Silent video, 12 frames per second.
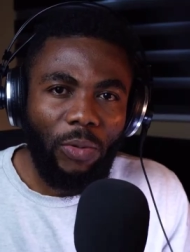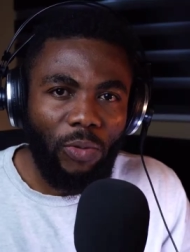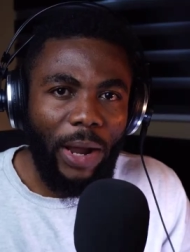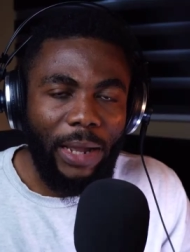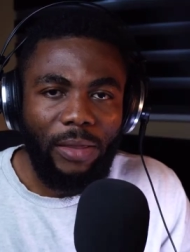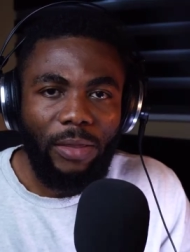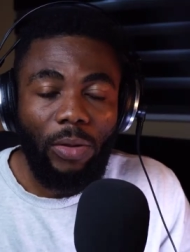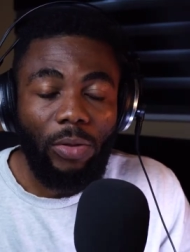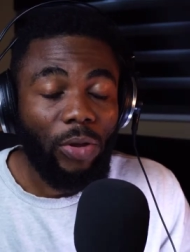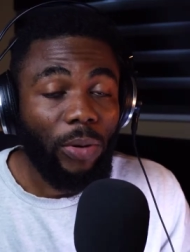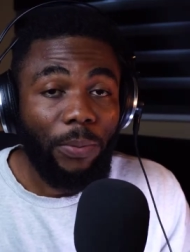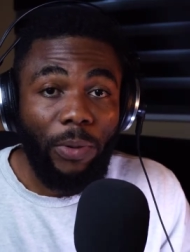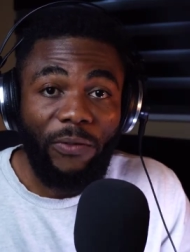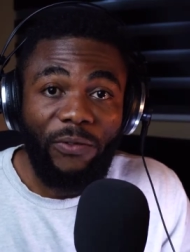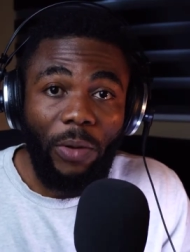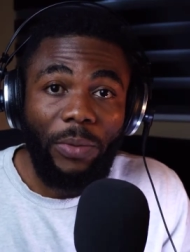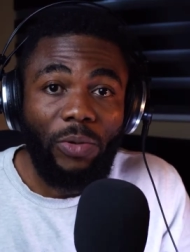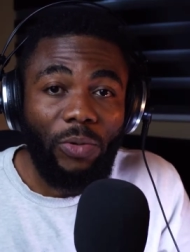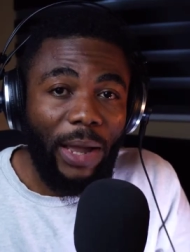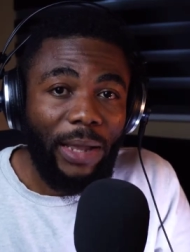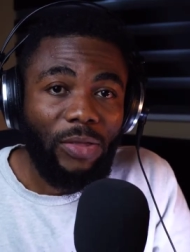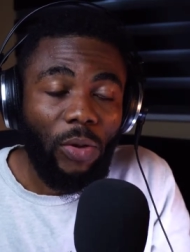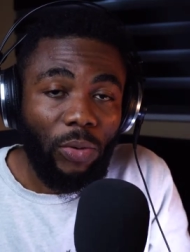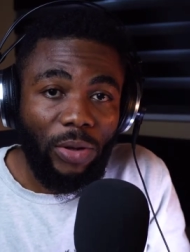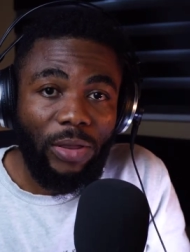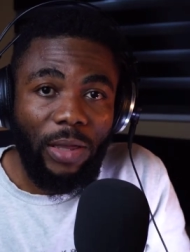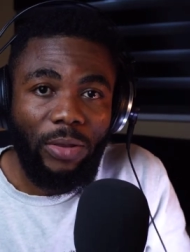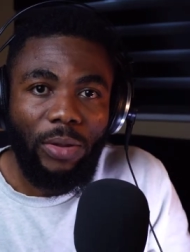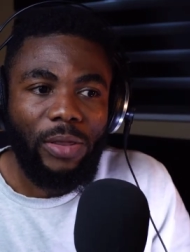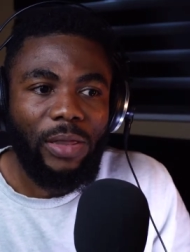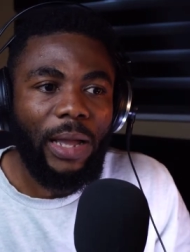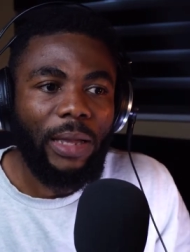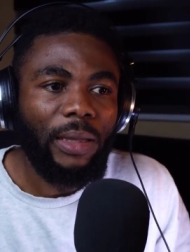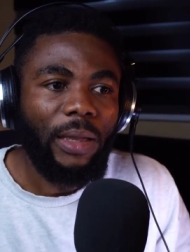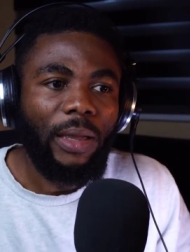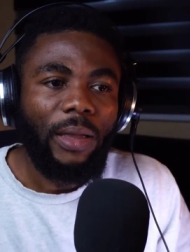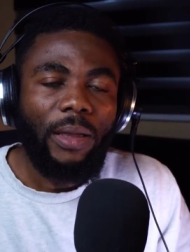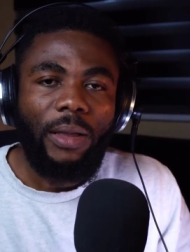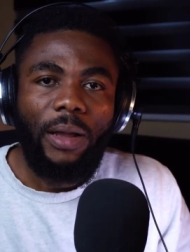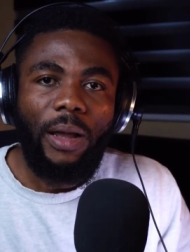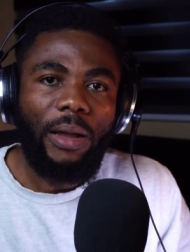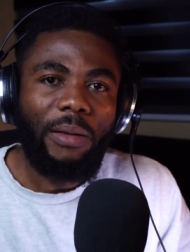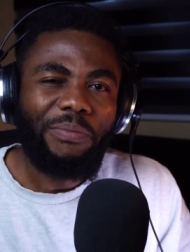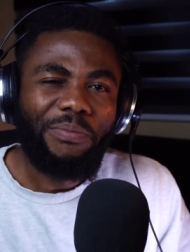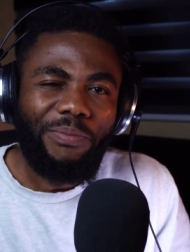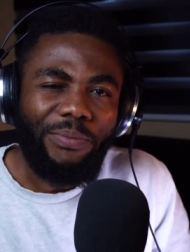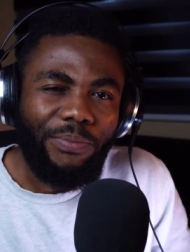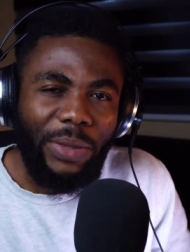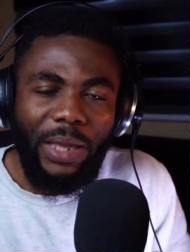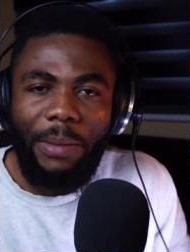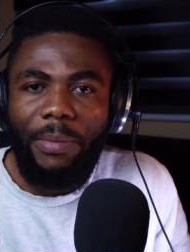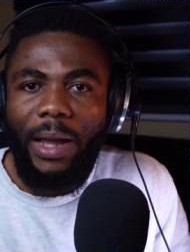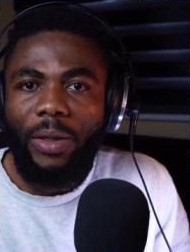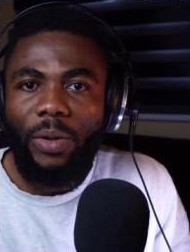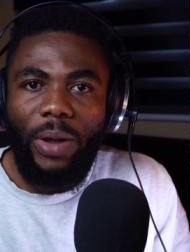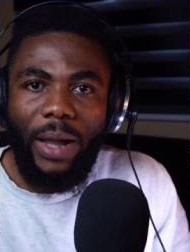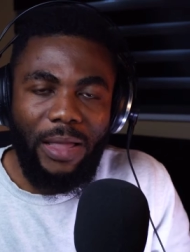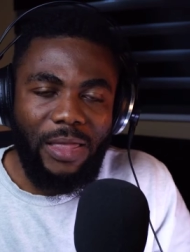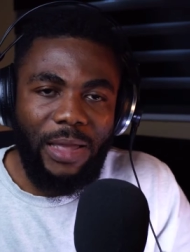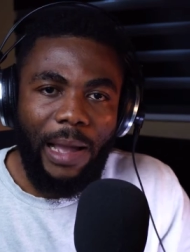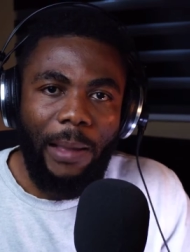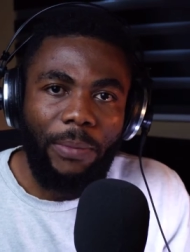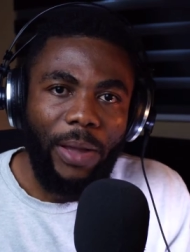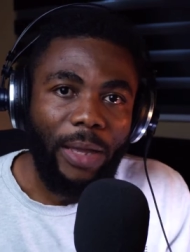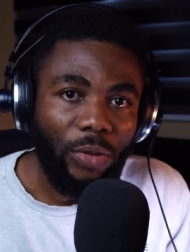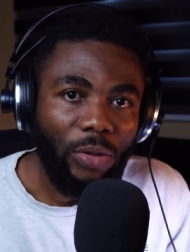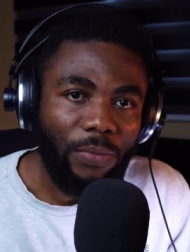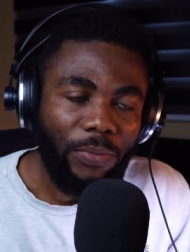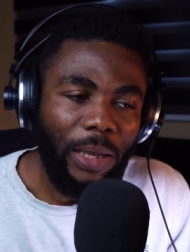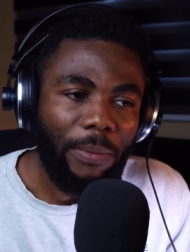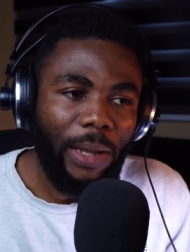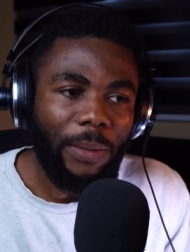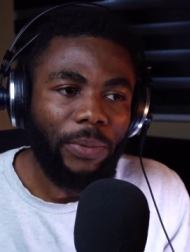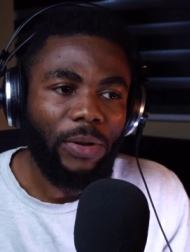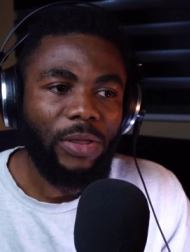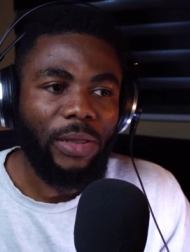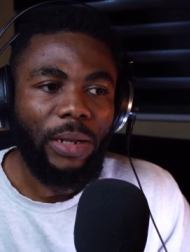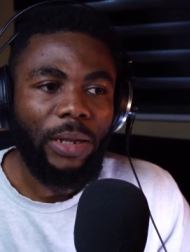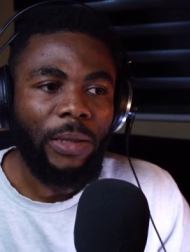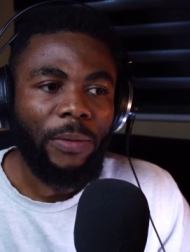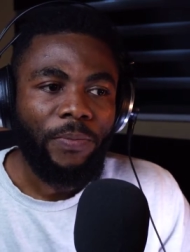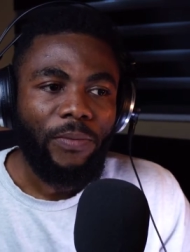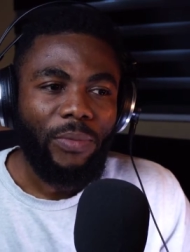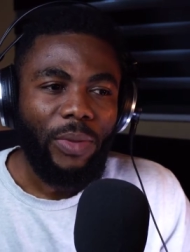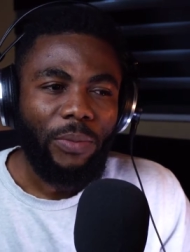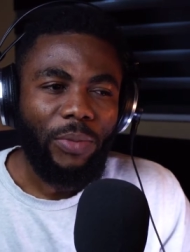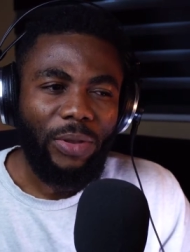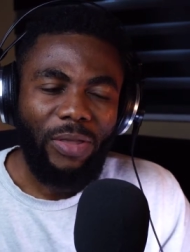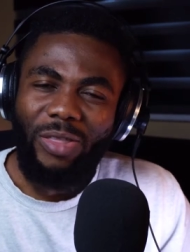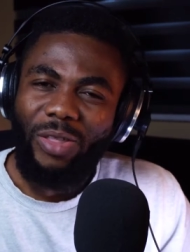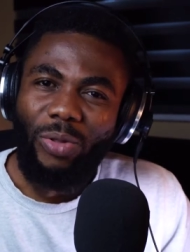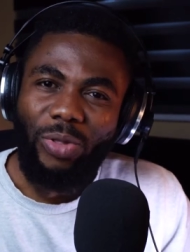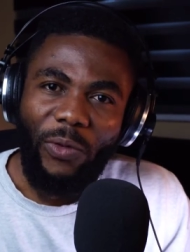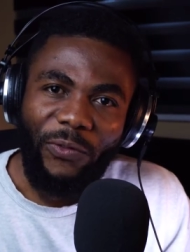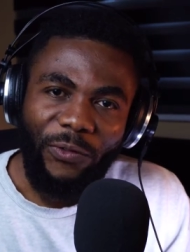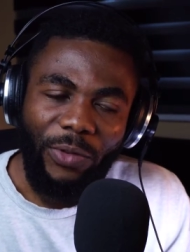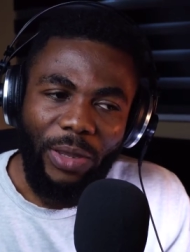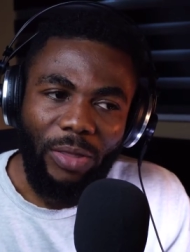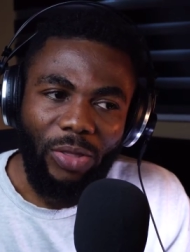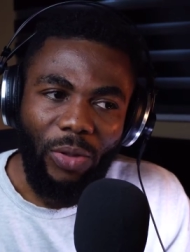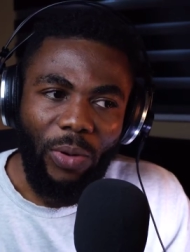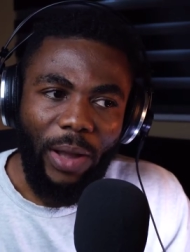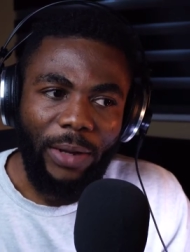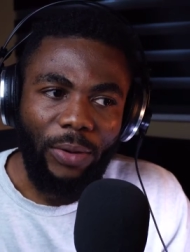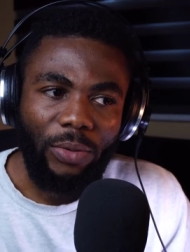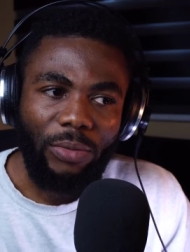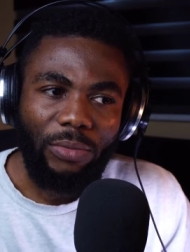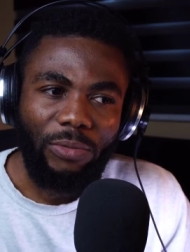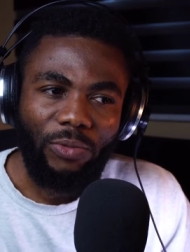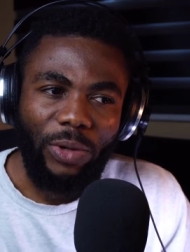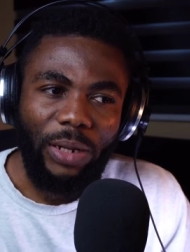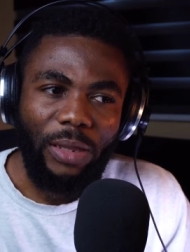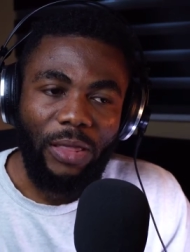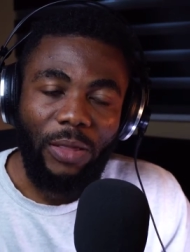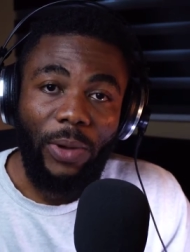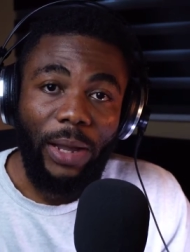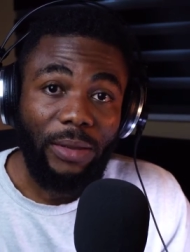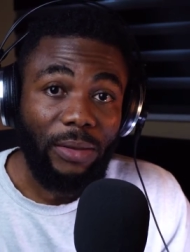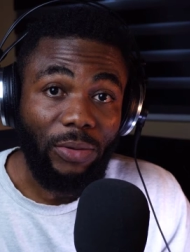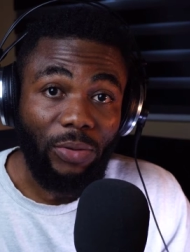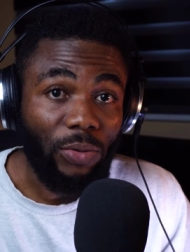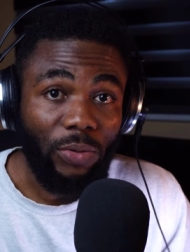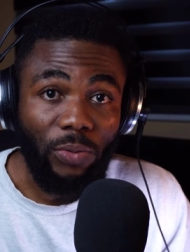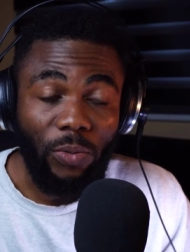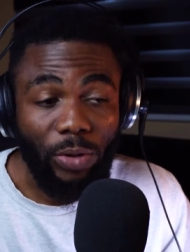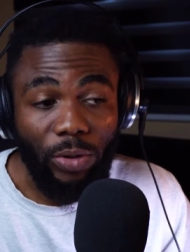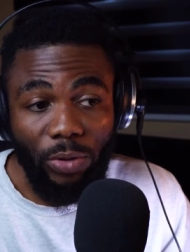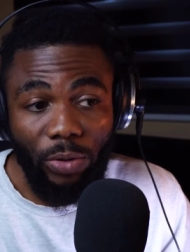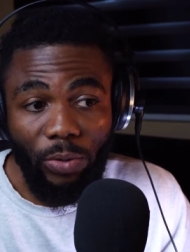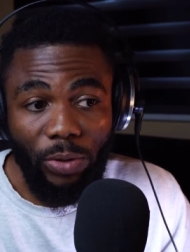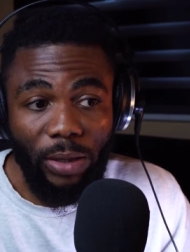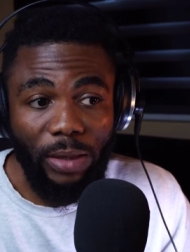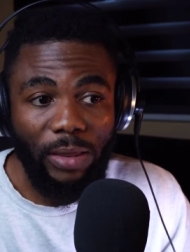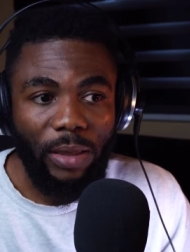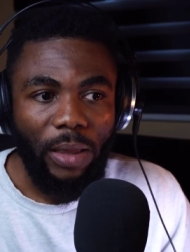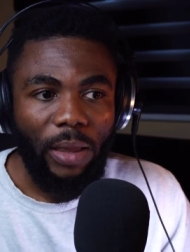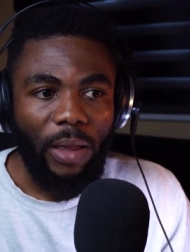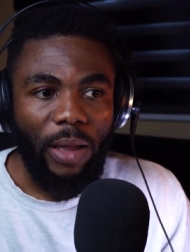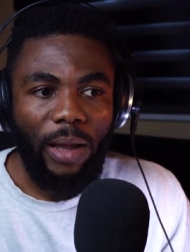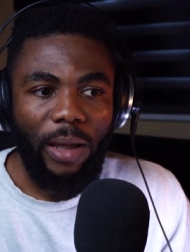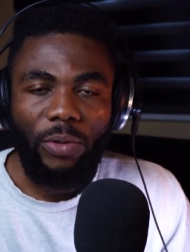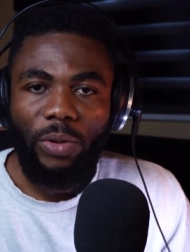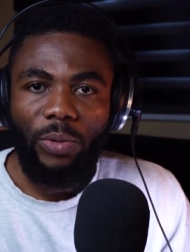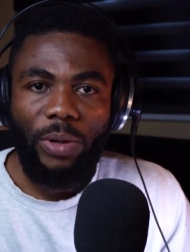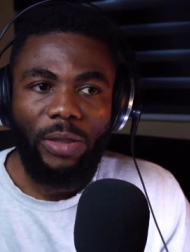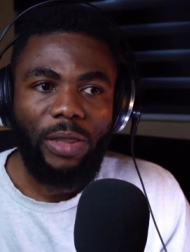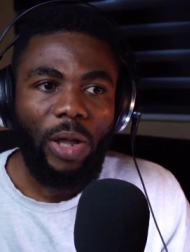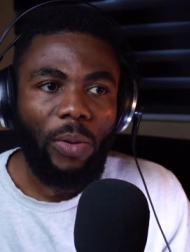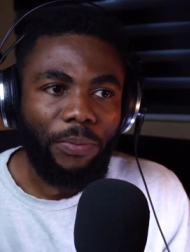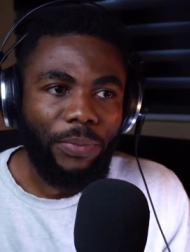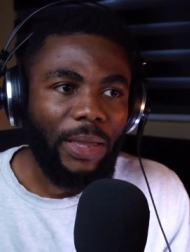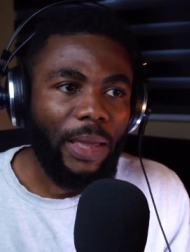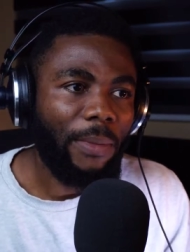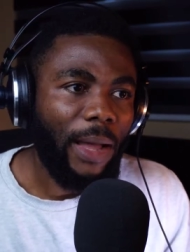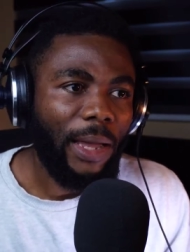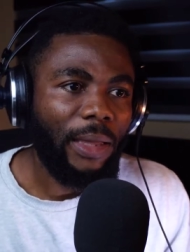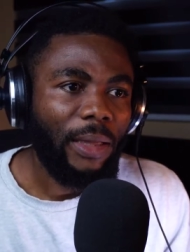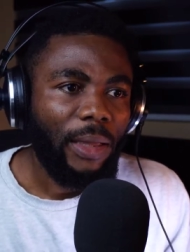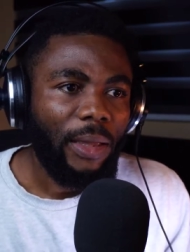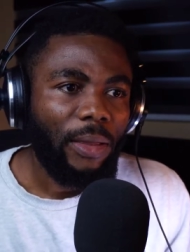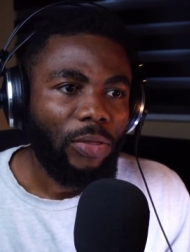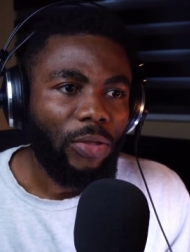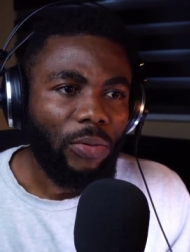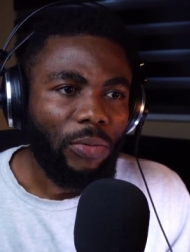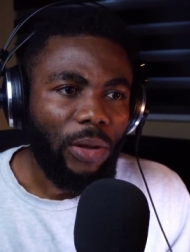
rights, sorry, performing rights organizations like um, B M I or ASCAP. I use B M I personally, but this is also free, so I don't really see why you want to do this. Uh, you can register on B M I. So